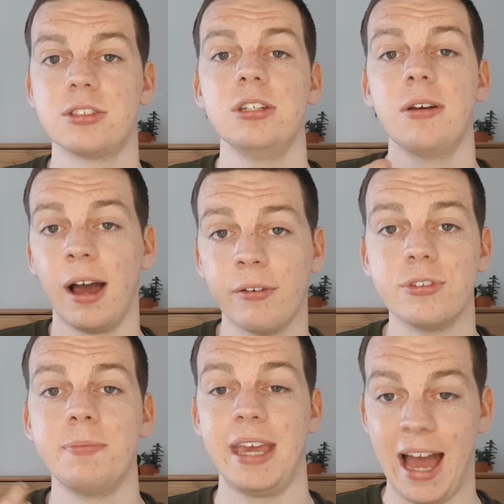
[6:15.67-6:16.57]
So you have
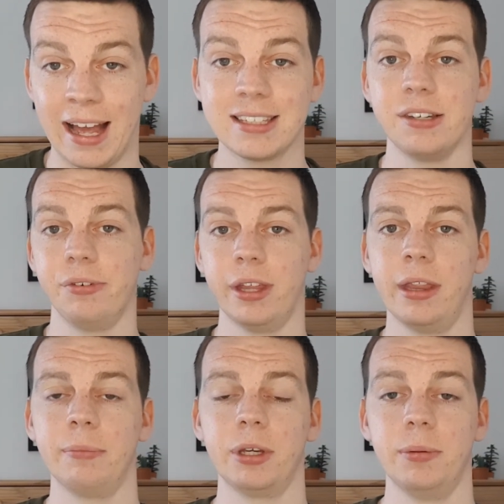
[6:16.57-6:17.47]
to be active within
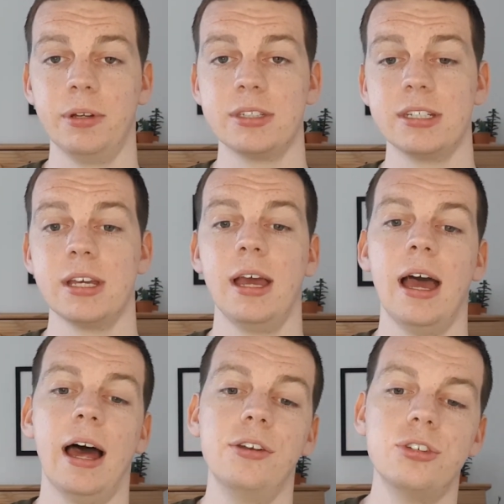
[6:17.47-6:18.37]
them communities
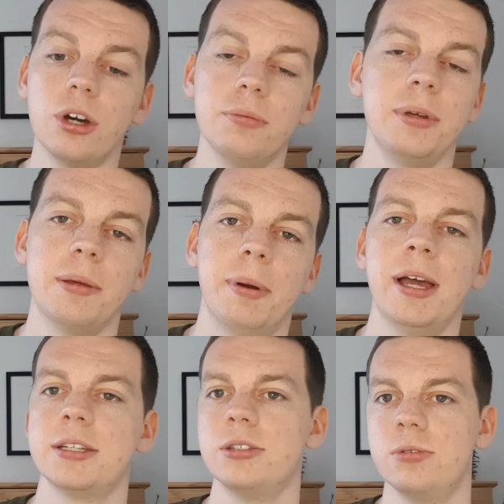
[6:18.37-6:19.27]
and don't be the
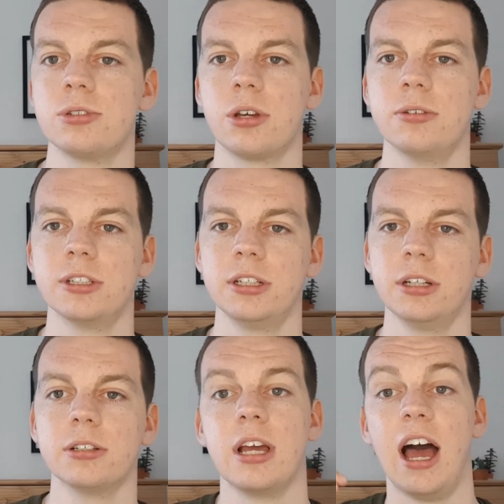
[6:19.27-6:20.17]
person who just goes in and
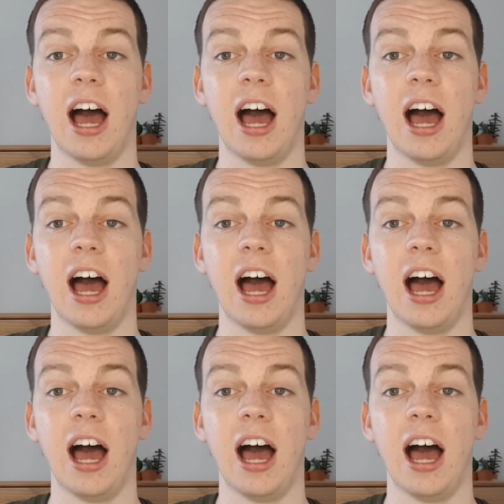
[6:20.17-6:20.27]
goes,